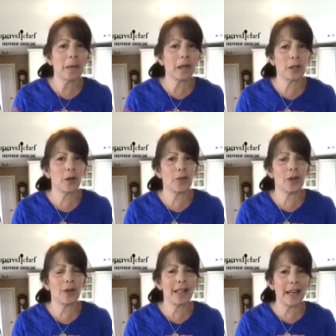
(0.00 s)
I'm not sure if I'll
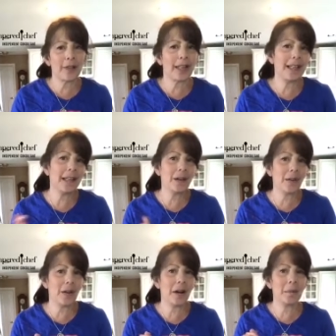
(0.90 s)
go live on here
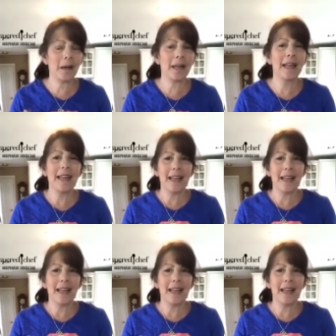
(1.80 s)
or on my